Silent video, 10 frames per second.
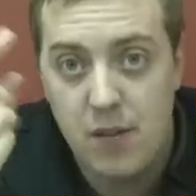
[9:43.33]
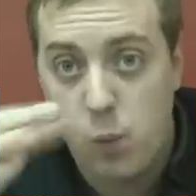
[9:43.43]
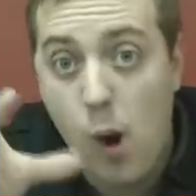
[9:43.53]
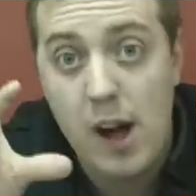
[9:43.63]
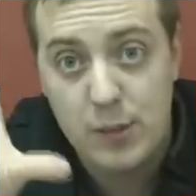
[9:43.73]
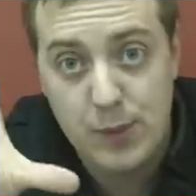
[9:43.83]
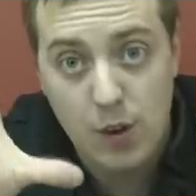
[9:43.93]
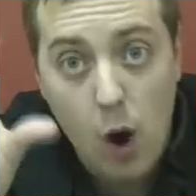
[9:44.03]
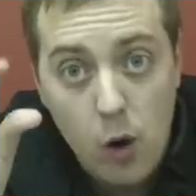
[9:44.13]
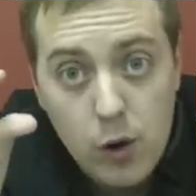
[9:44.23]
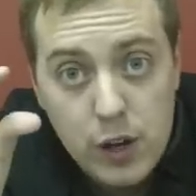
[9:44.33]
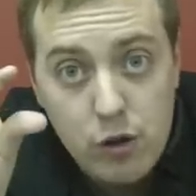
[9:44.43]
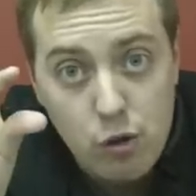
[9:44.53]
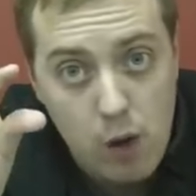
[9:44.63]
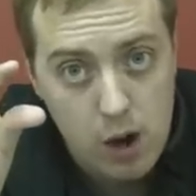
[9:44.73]
if Wasp is already
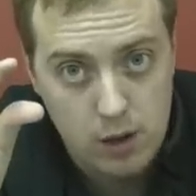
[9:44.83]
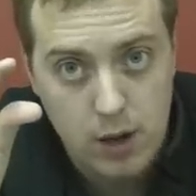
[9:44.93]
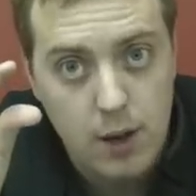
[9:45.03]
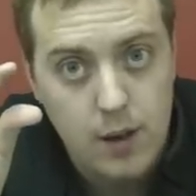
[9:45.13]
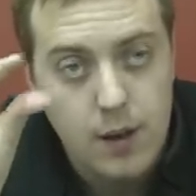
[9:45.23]
shrunk,